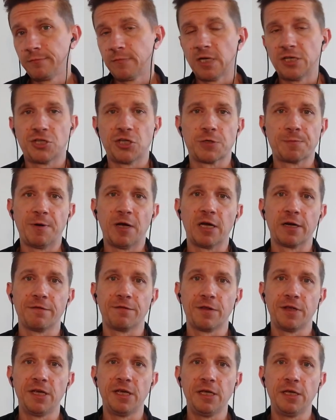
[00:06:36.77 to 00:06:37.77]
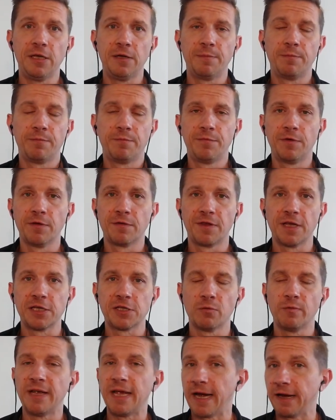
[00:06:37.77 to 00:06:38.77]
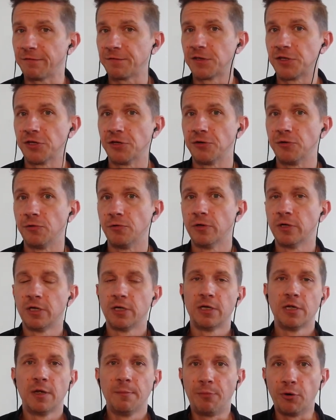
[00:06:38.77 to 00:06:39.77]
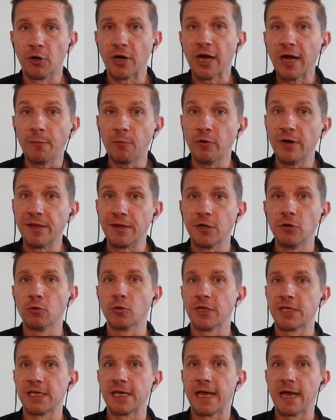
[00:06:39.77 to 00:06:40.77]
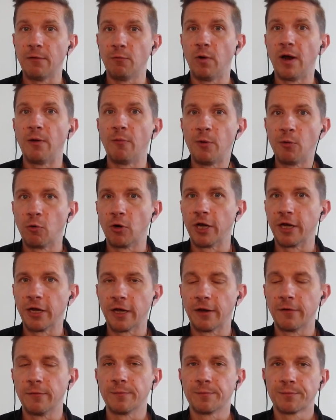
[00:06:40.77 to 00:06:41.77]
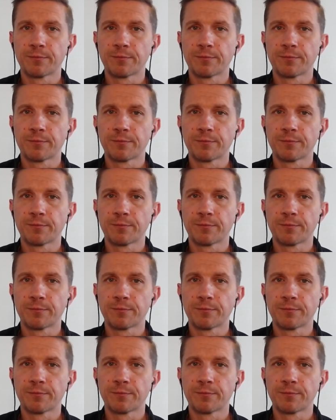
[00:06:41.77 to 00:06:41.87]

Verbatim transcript: It's just part of the the things that we have to put up with in order to get where we want to go.